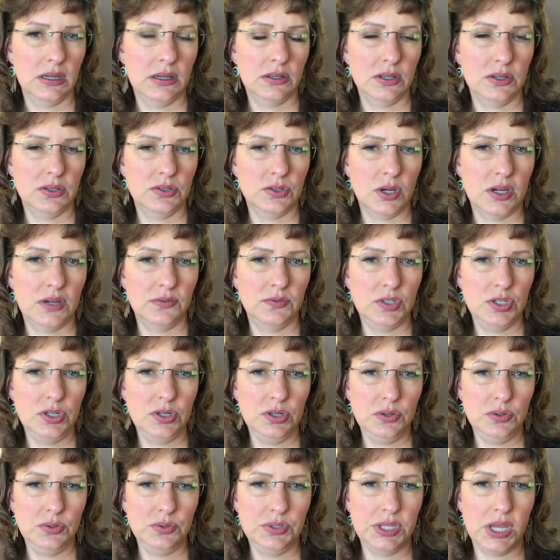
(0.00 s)
So I have
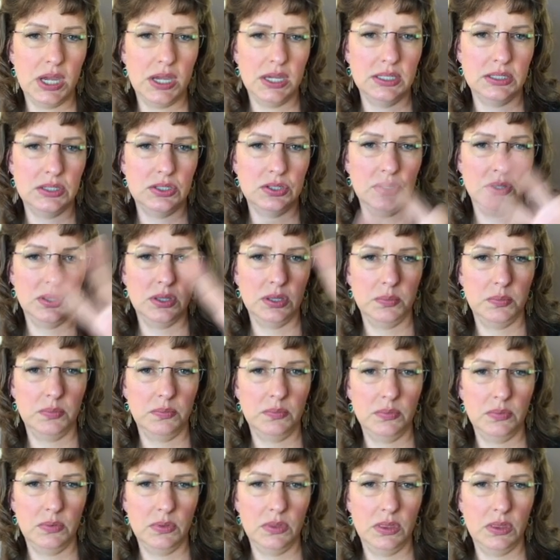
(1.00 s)
2 sites. So the
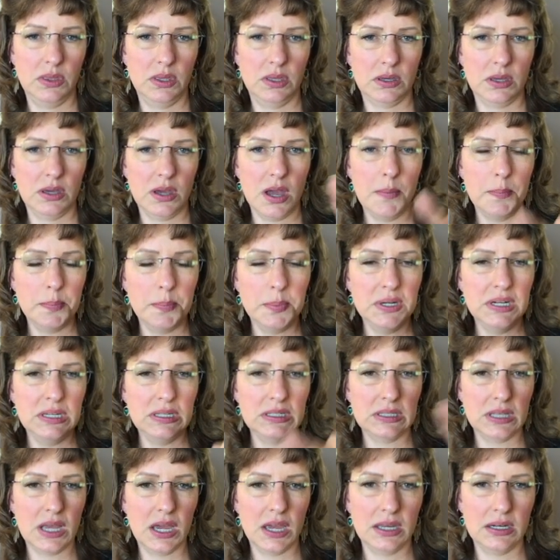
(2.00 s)
company
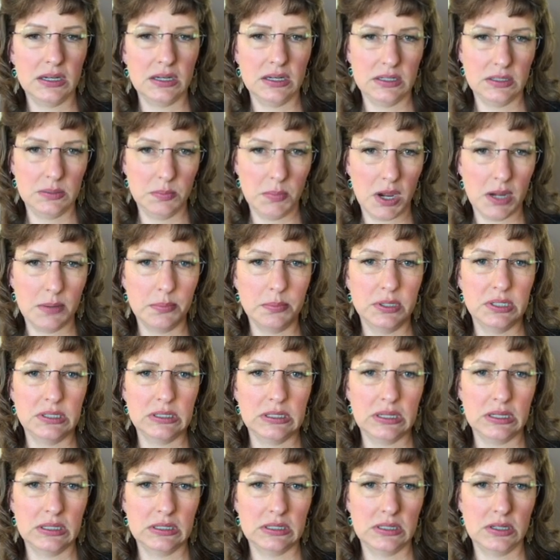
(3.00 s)
site is
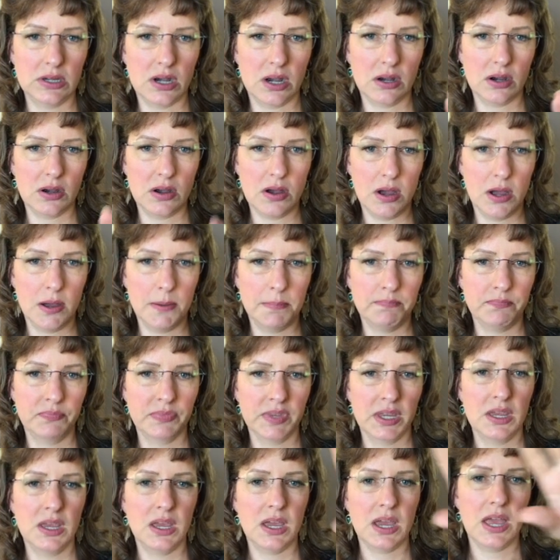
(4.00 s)
myblisskiss.com,
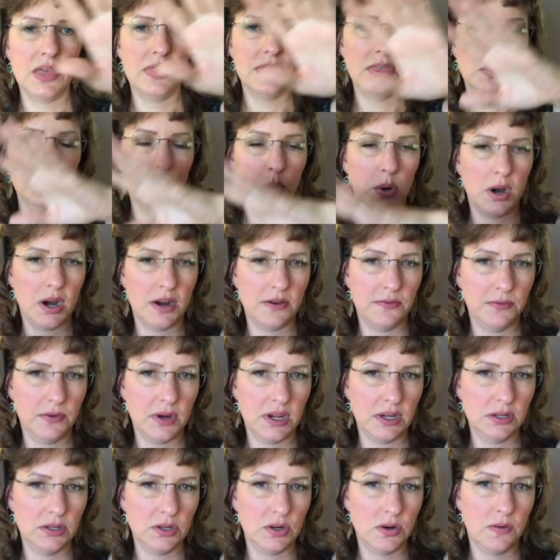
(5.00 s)
and then where I've
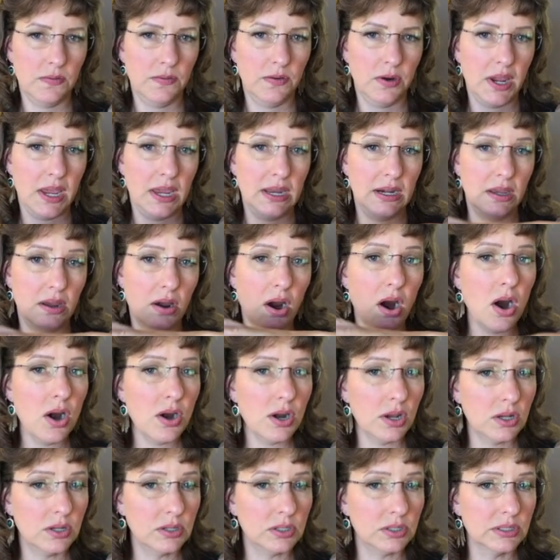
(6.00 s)
written over 80
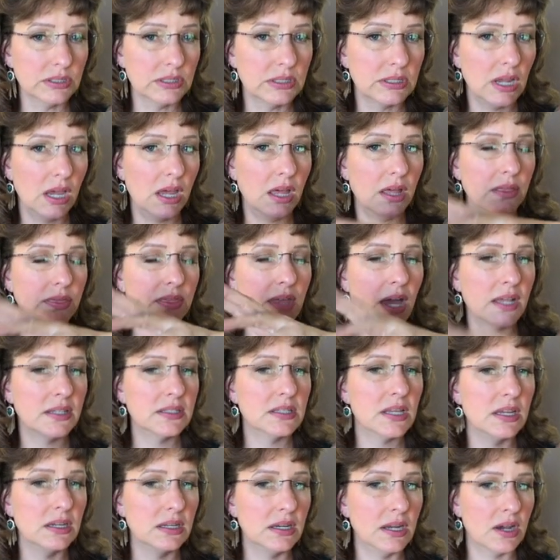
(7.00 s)
articles,
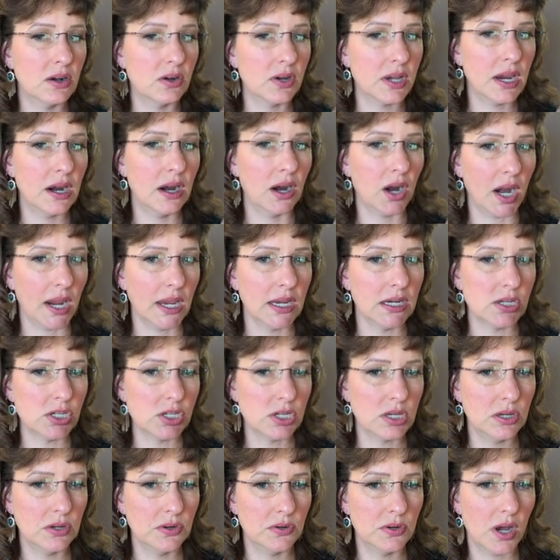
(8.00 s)
that's at
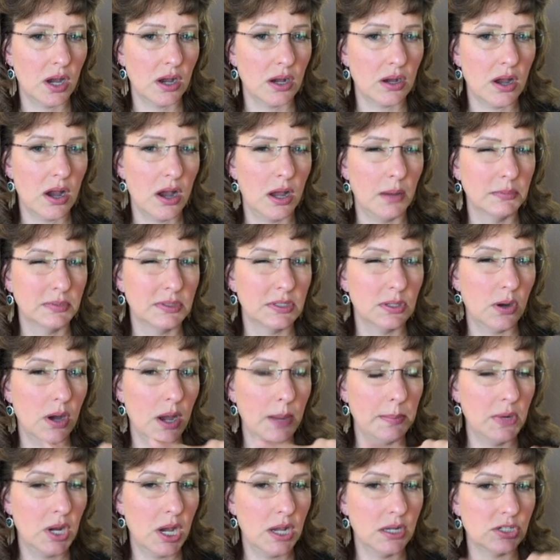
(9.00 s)
nailcarehq.com. So
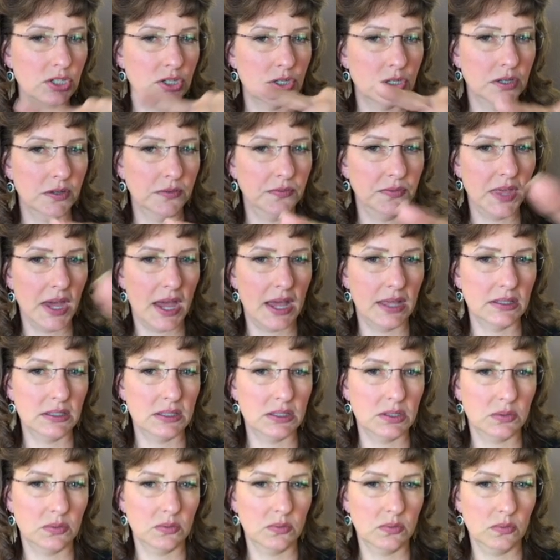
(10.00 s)
I'm not sure if
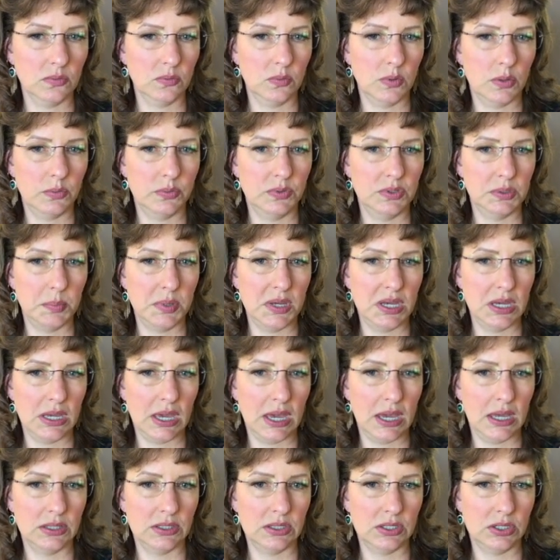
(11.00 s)
that's what was being
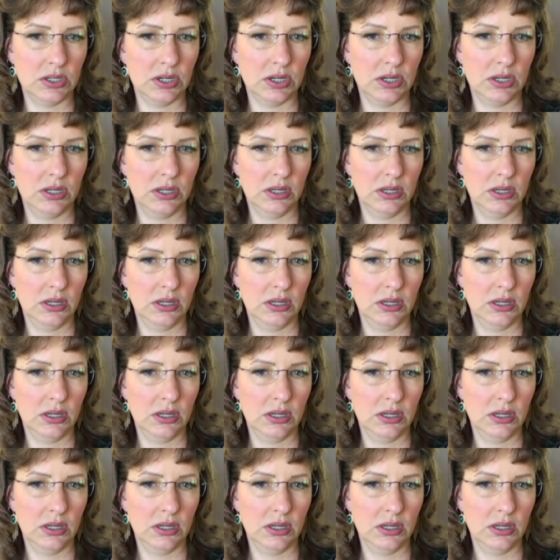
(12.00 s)
answered.